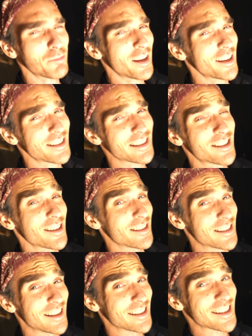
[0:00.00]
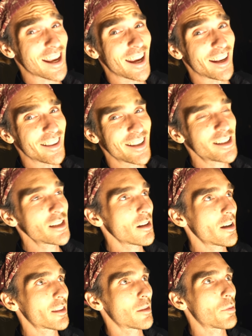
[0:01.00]
place is just insane. This is
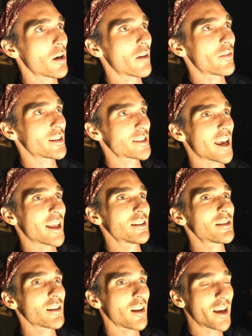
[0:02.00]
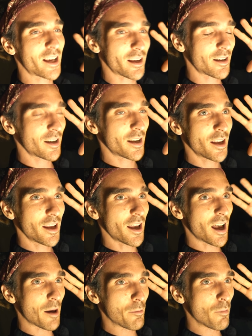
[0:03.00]
like the perfect end to like
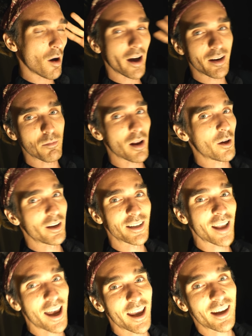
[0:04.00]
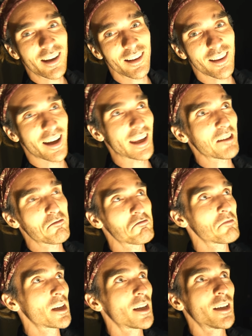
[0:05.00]
a mind-blowing day. Like
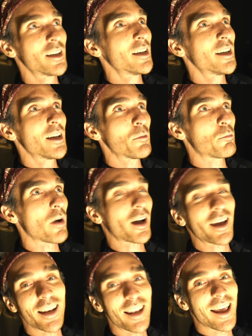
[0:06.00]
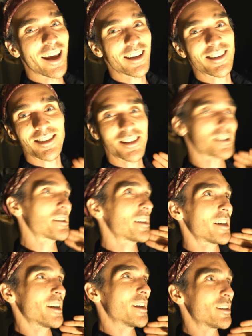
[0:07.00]
bucket list,
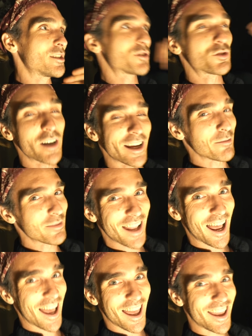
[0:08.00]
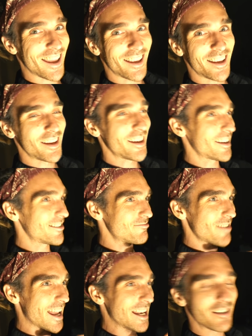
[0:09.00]
dream day.
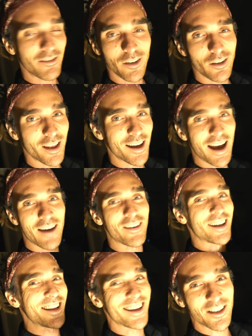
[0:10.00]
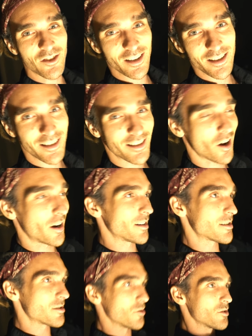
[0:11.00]
Any of you that have any interest in
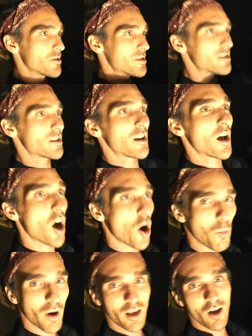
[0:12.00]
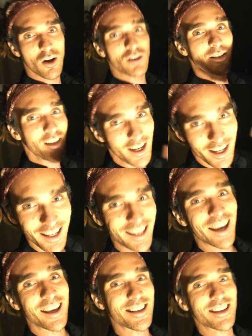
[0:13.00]
dinosaurs, oh my gosh,
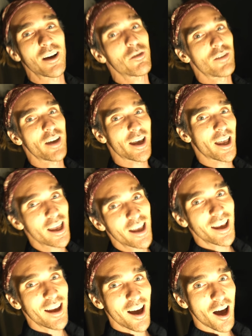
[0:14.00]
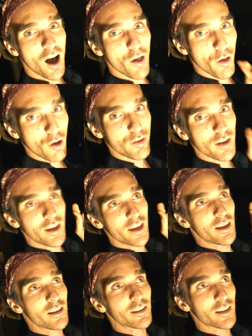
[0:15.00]
get yourself here. Although
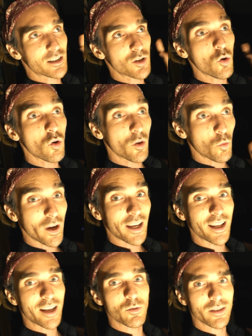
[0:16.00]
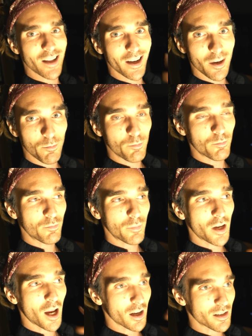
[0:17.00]
the tour that we did was like a
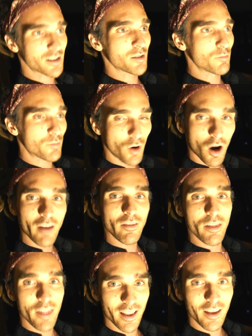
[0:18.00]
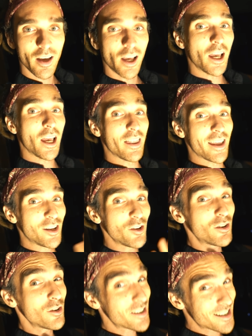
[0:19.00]
custom private thing, they
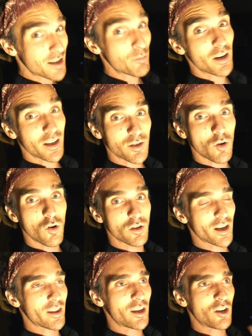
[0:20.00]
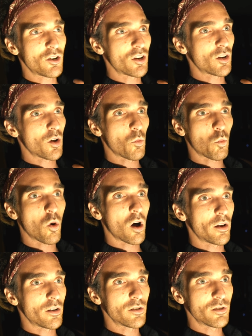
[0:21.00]
do similar tours. I think you can do like
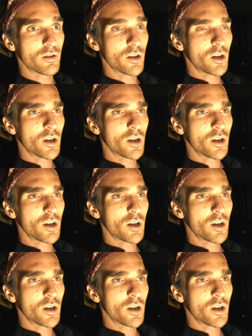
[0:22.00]
1,